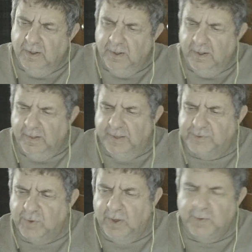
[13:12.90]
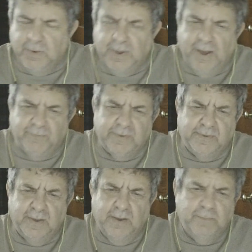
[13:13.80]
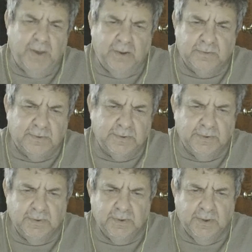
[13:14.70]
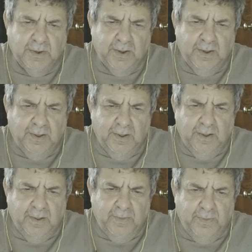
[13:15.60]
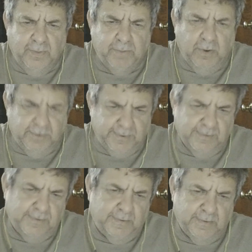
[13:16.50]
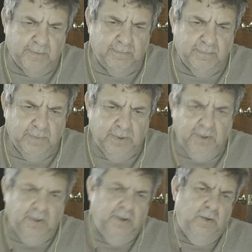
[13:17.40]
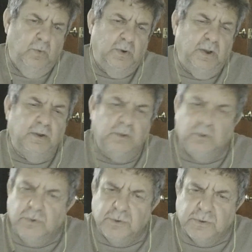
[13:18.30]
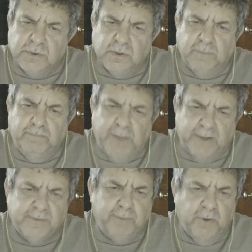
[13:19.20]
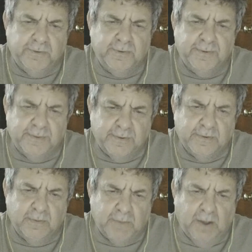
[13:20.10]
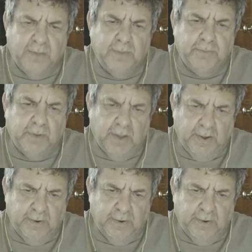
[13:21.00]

that's all I really have to say about the postal system. We're going to lose the best postal system on the planet.